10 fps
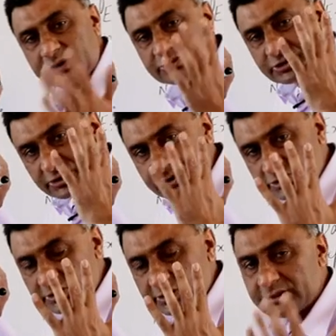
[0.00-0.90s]

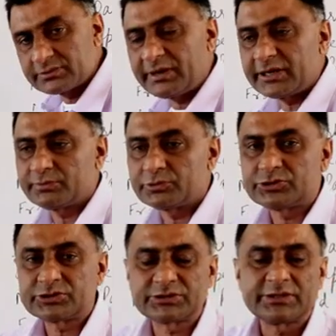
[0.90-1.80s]
constructing this binary
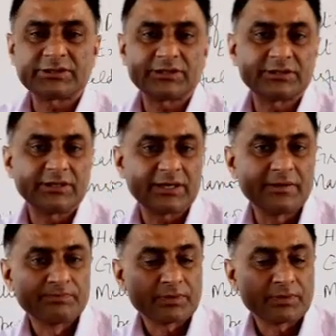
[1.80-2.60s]
position, they say that